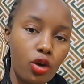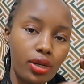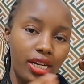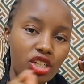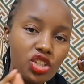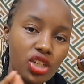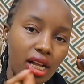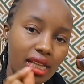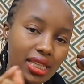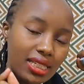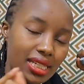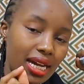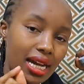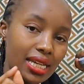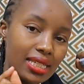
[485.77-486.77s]
on a child that
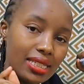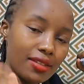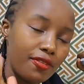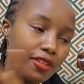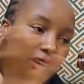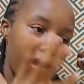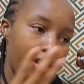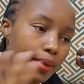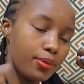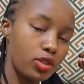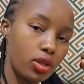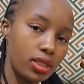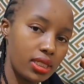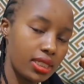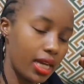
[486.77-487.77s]
has flare-ups
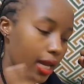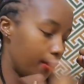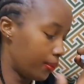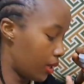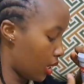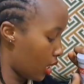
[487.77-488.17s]
all the time.